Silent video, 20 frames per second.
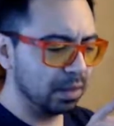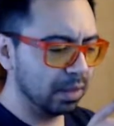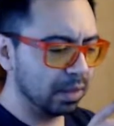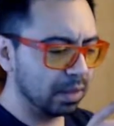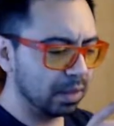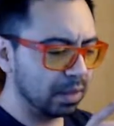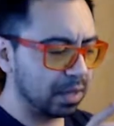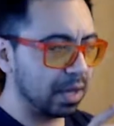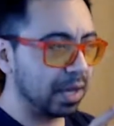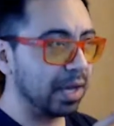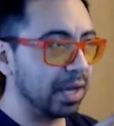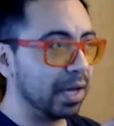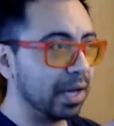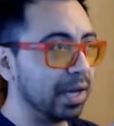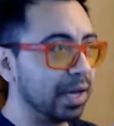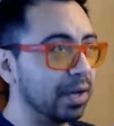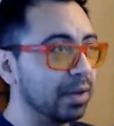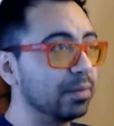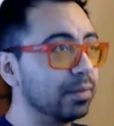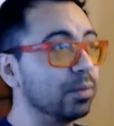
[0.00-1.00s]

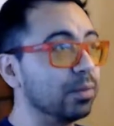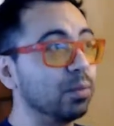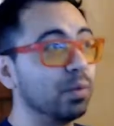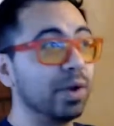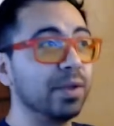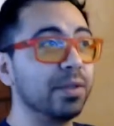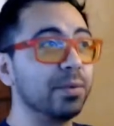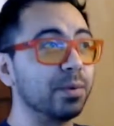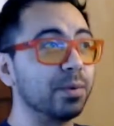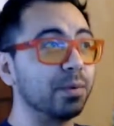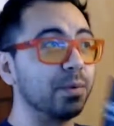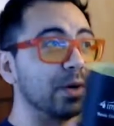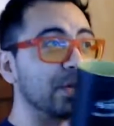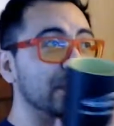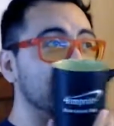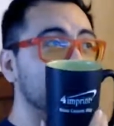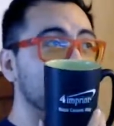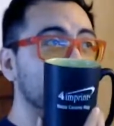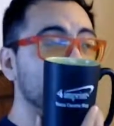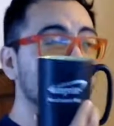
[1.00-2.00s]
One of the reward
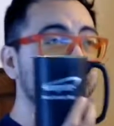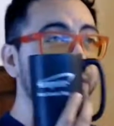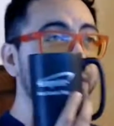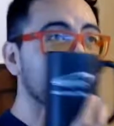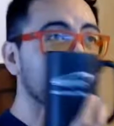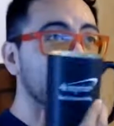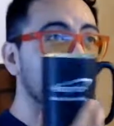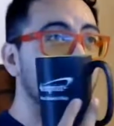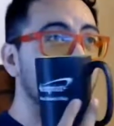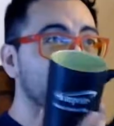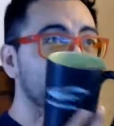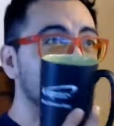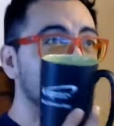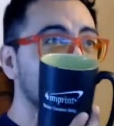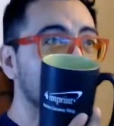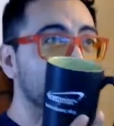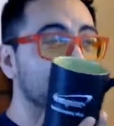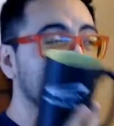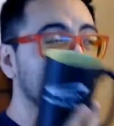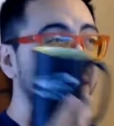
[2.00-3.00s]
tiers was a coffee
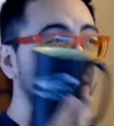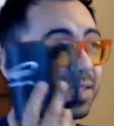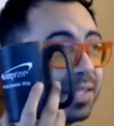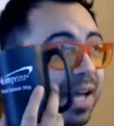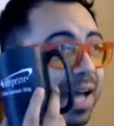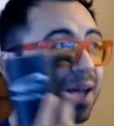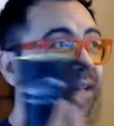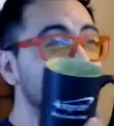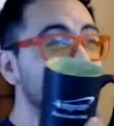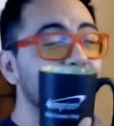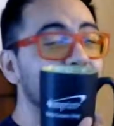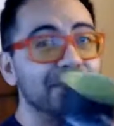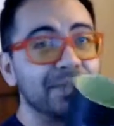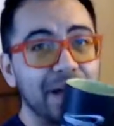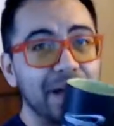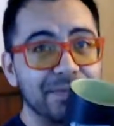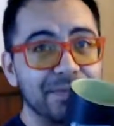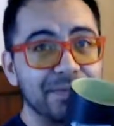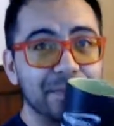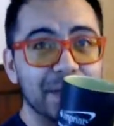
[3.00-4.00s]
mug, because I love
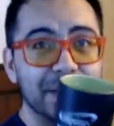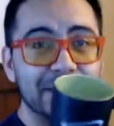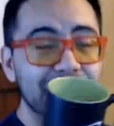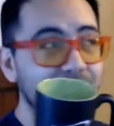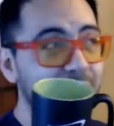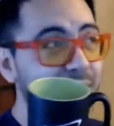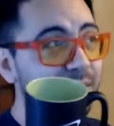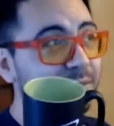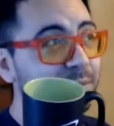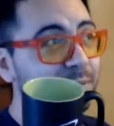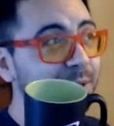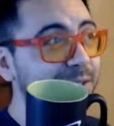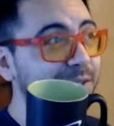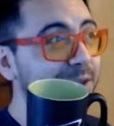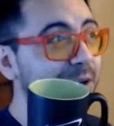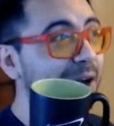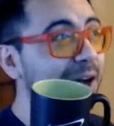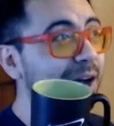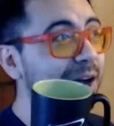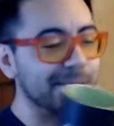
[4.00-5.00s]
coffee mugs. Coffee mugs
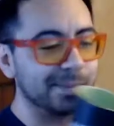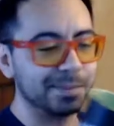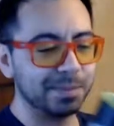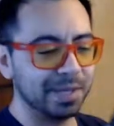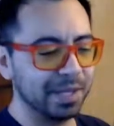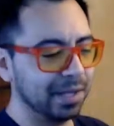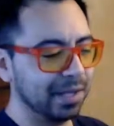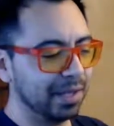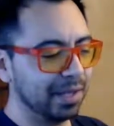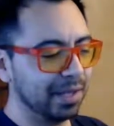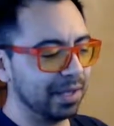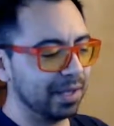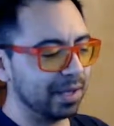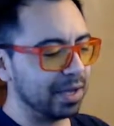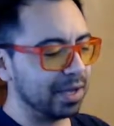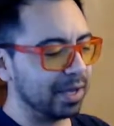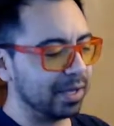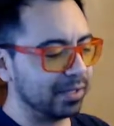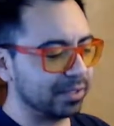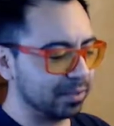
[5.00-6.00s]
are awesome.
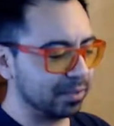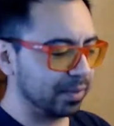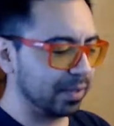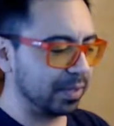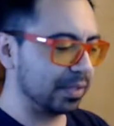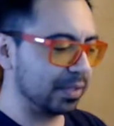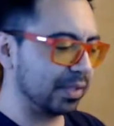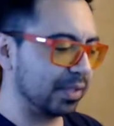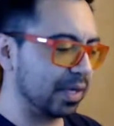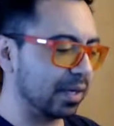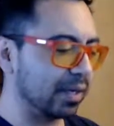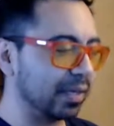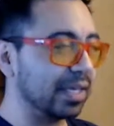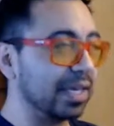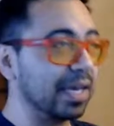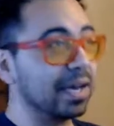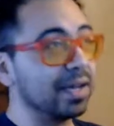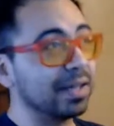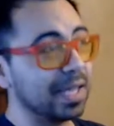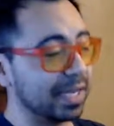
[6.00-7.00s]
So this,
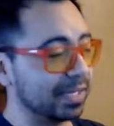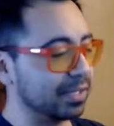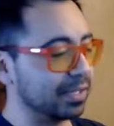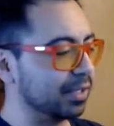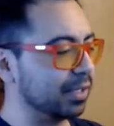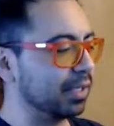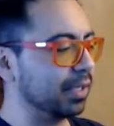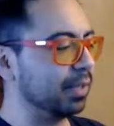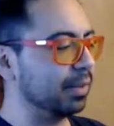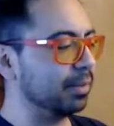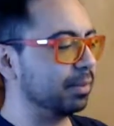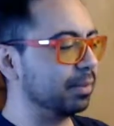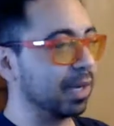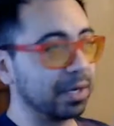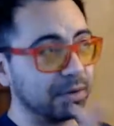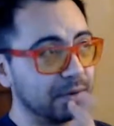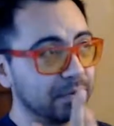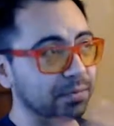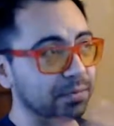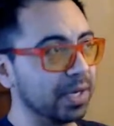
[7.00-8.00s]
Cal, actually, my
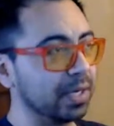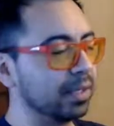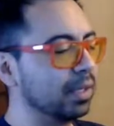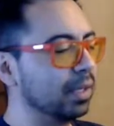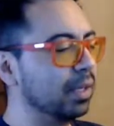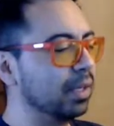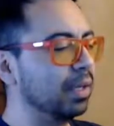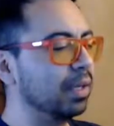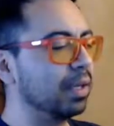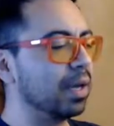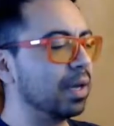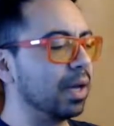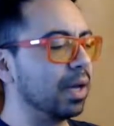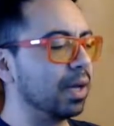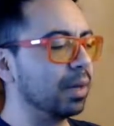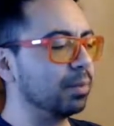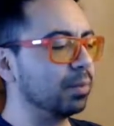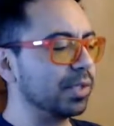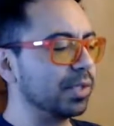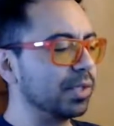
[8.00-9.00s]
girlfriend,
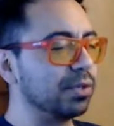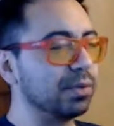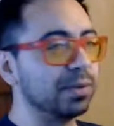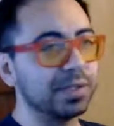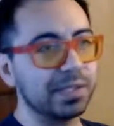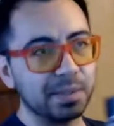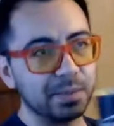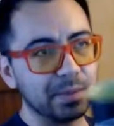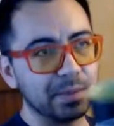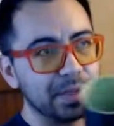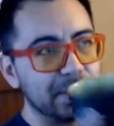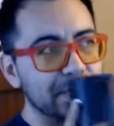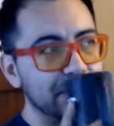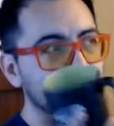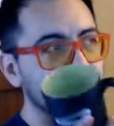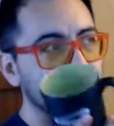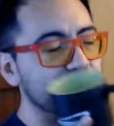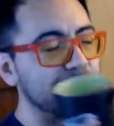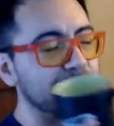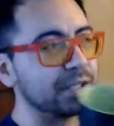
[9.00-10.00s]
was doing some of this
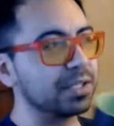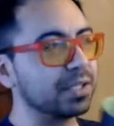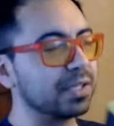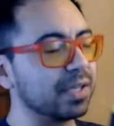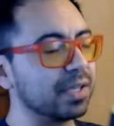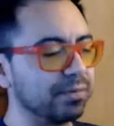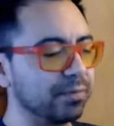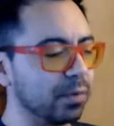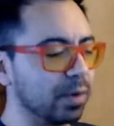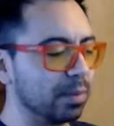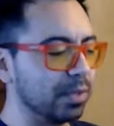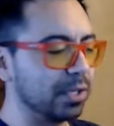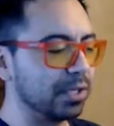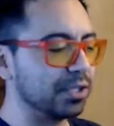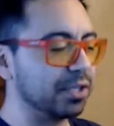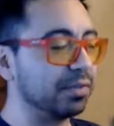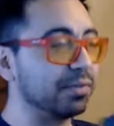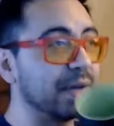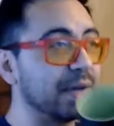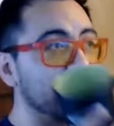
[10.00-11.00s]
research stuff for me.
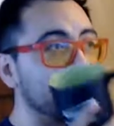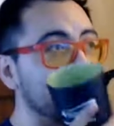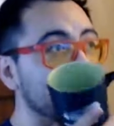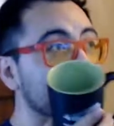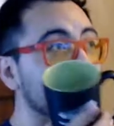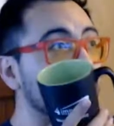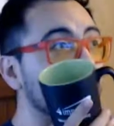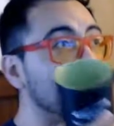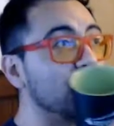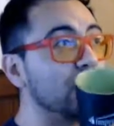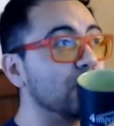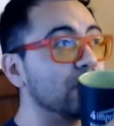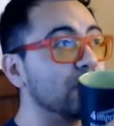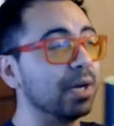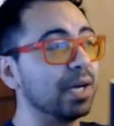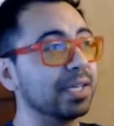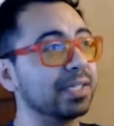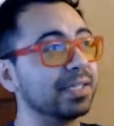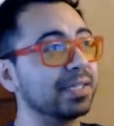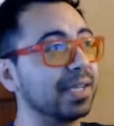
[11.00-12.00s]
She found these cool
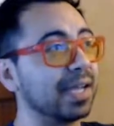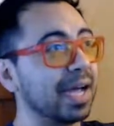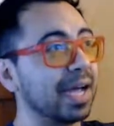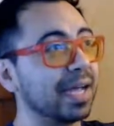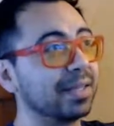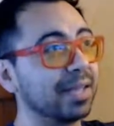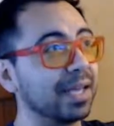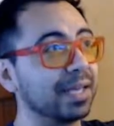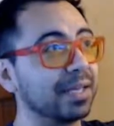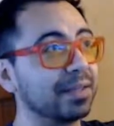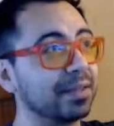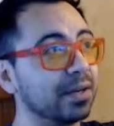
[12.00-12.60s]
mugs that I like.